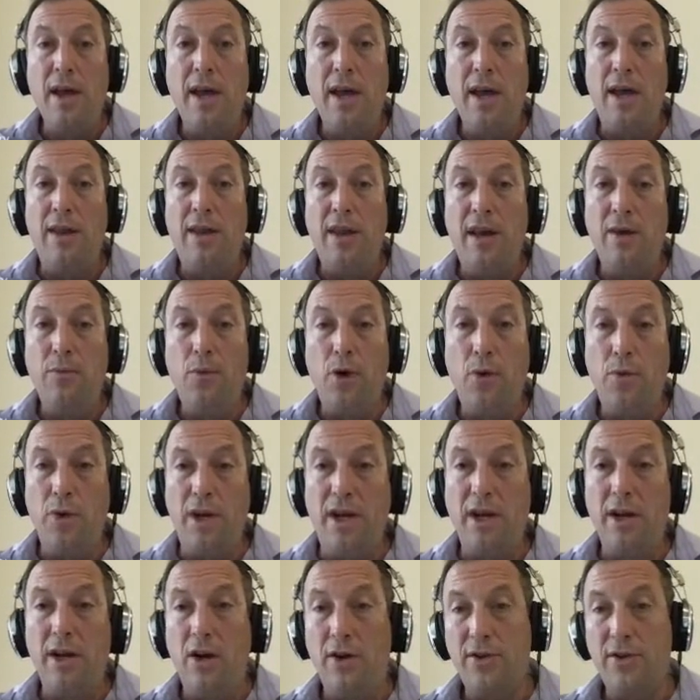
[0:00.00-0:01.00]
And then what we
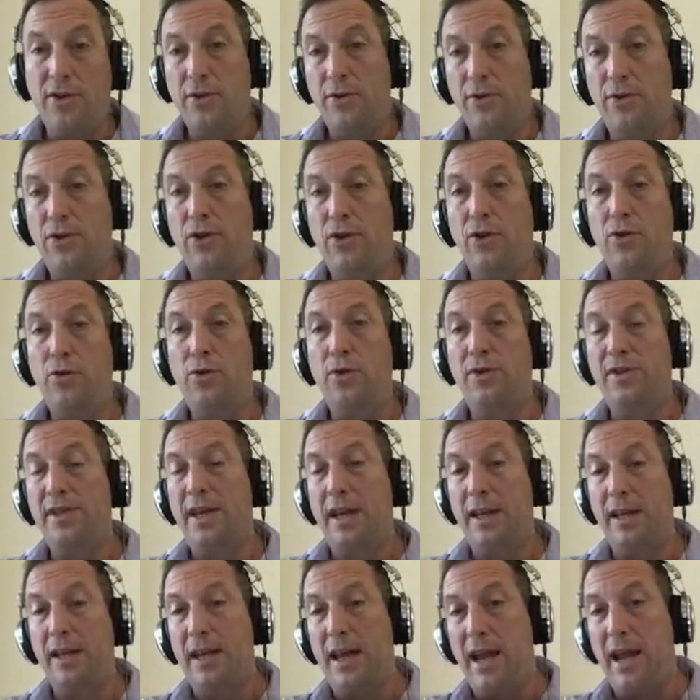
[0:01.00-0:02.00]
can also do is
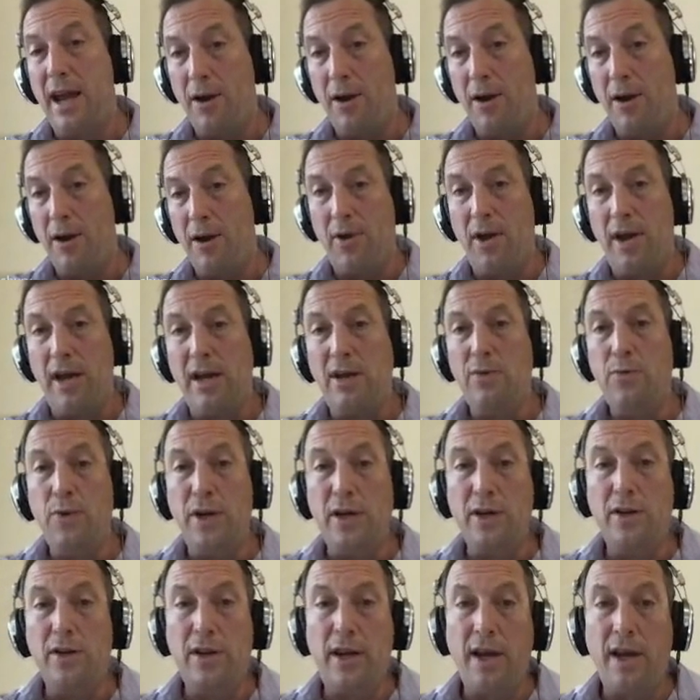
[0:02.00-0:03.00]
on the airplane,
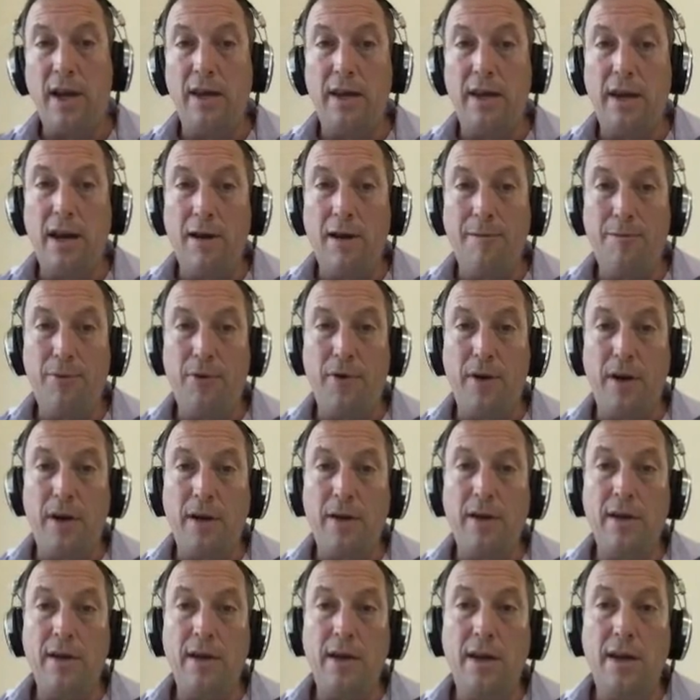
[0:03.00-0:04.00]
we click on the
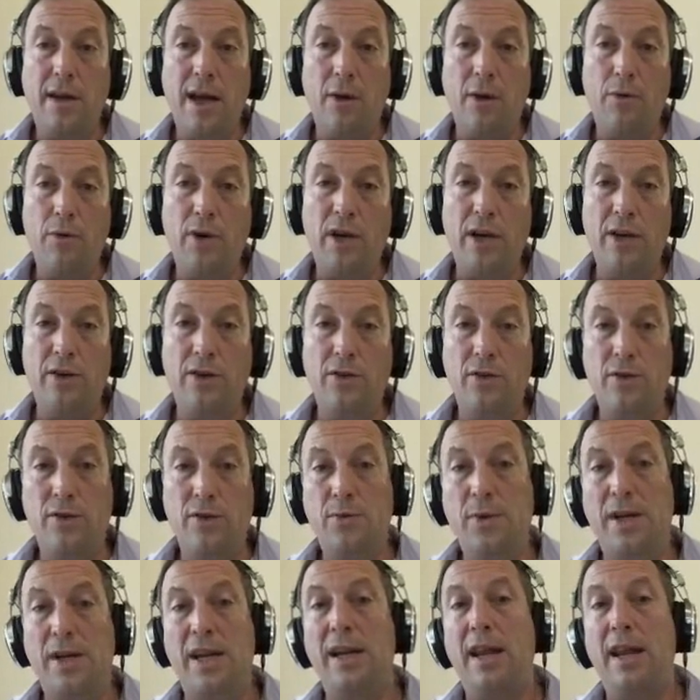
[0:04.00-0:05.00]
airplane, and now what we can do is
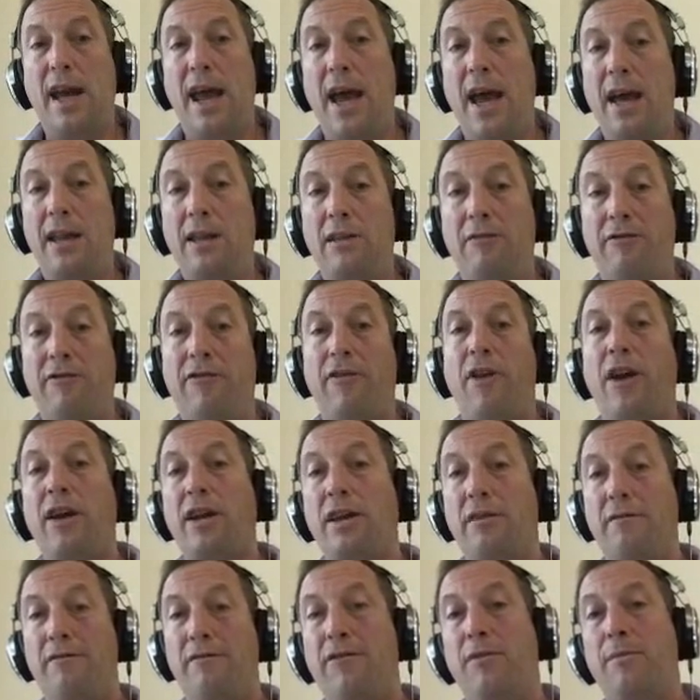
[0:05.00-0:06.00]
we can add the flight
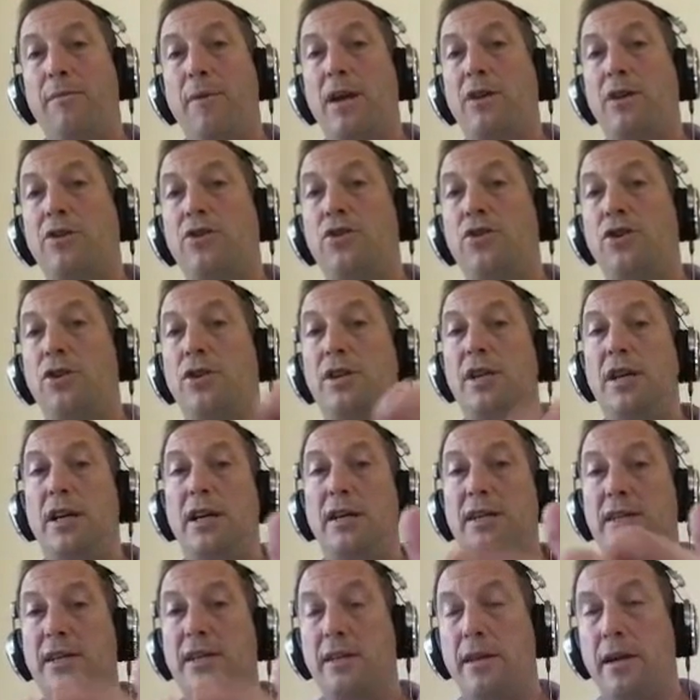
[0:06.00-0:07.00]
information
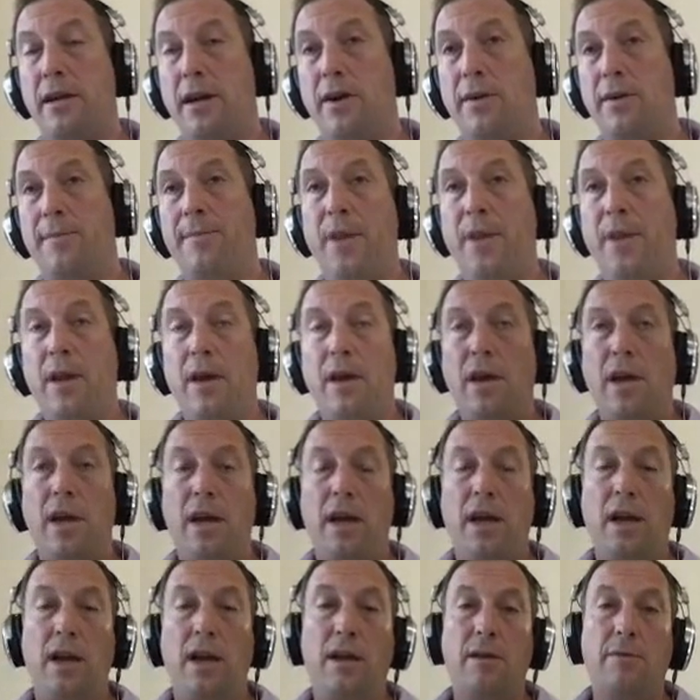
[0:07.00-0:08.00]
into there.
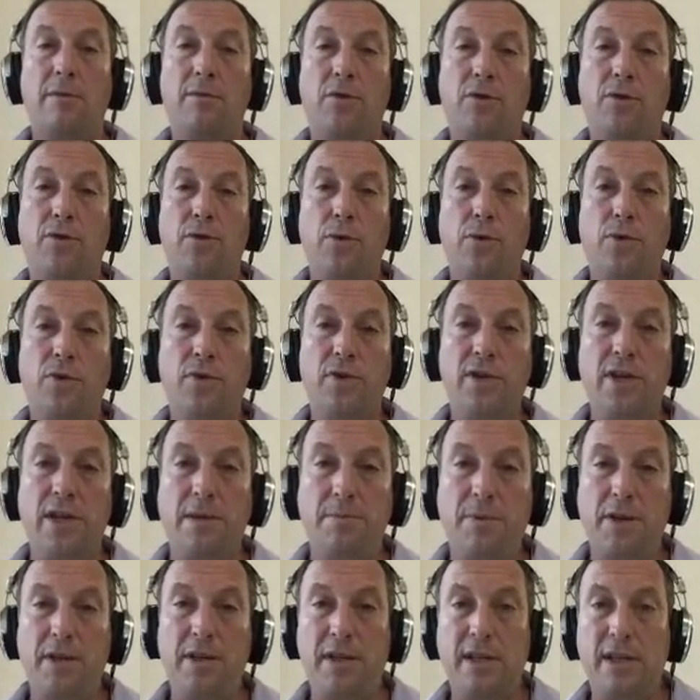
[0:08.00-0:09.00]
And through the
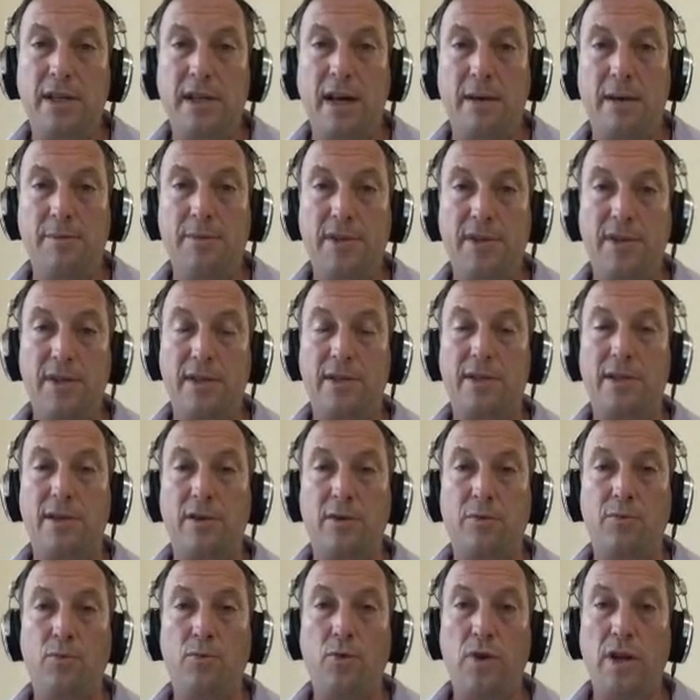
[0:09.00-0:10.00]
TPT Hub
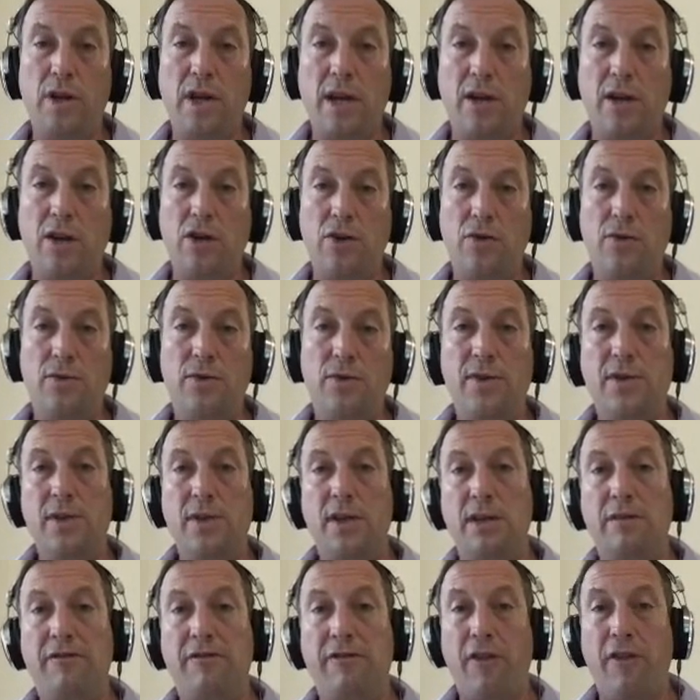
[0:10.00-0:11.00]
system, we use
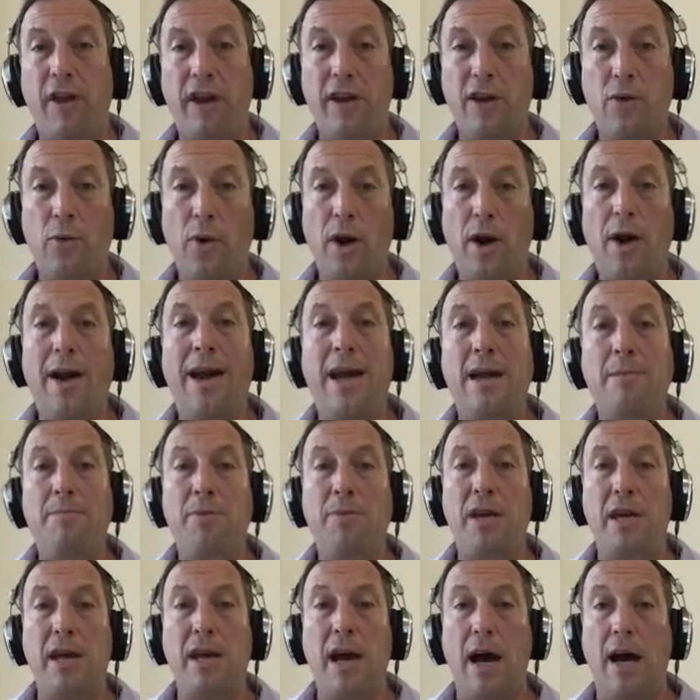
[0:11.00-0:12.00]
the FlightAware
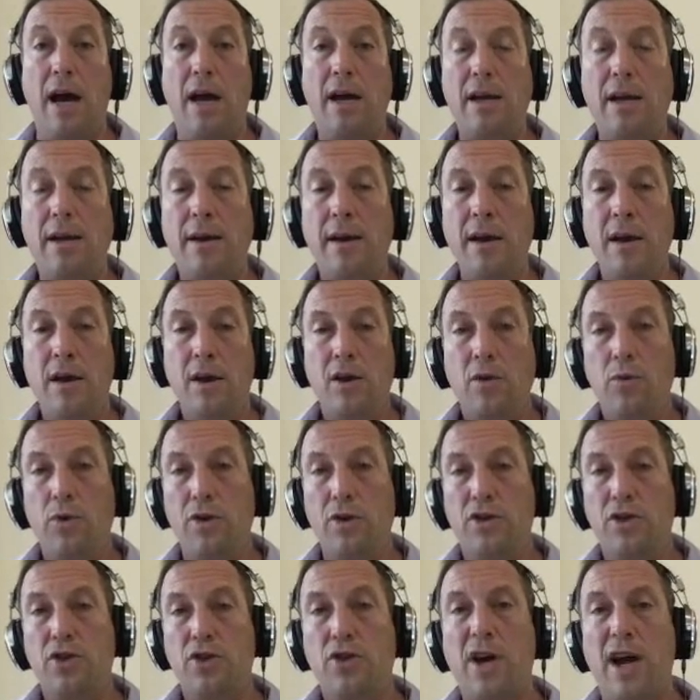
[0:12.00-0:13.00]
API,
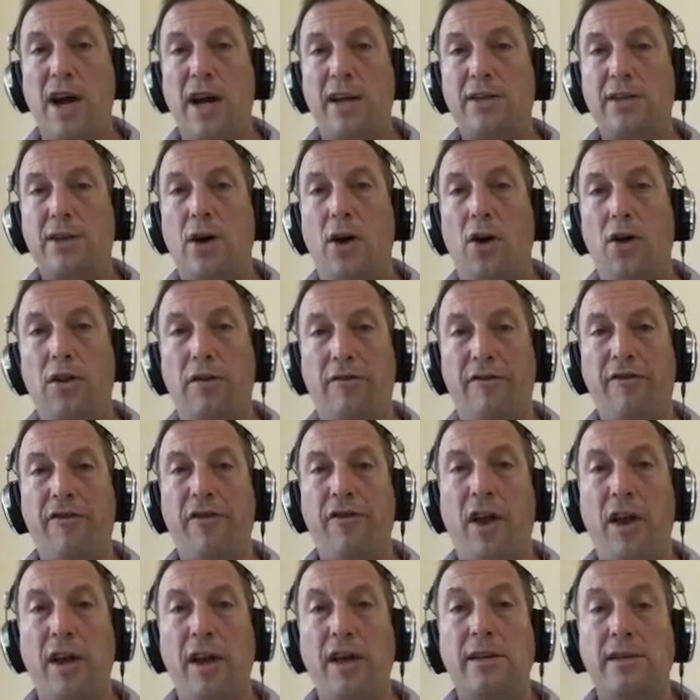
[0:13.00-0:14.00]
which tracks all the
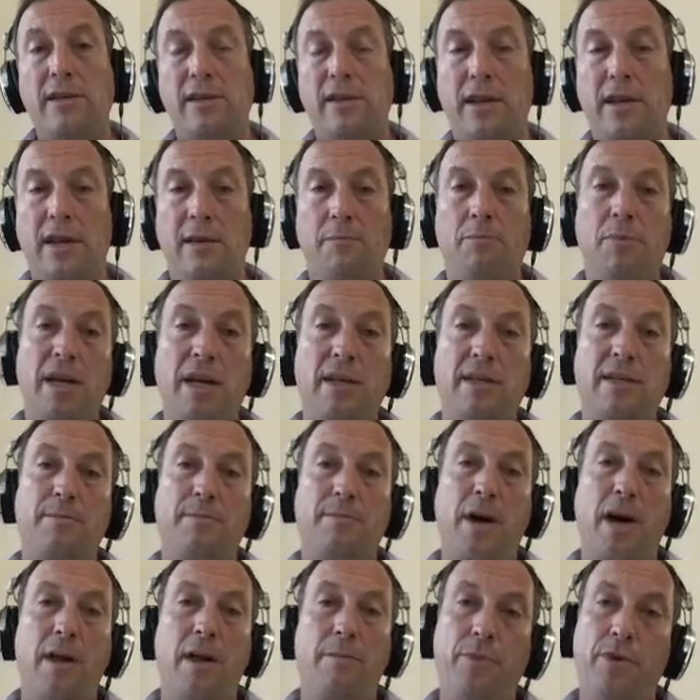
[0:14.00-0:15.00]
flights and based
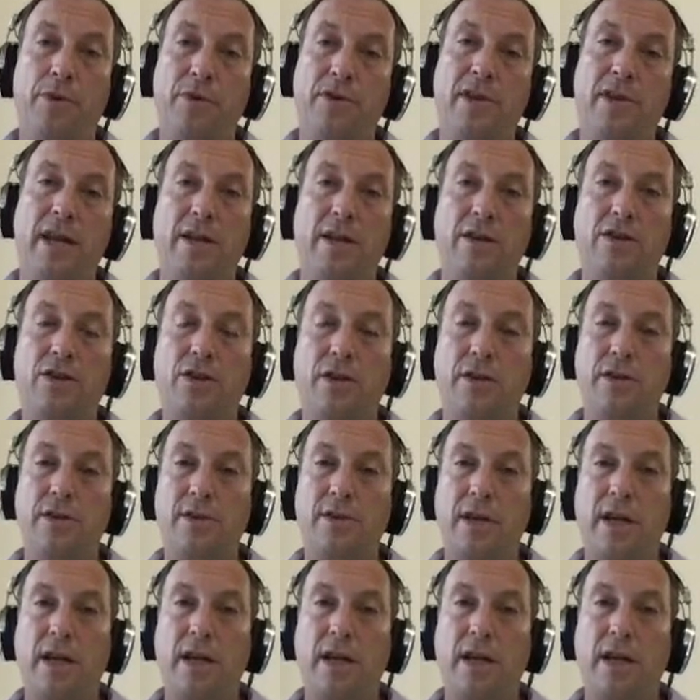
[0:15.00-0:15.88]
upon percentages.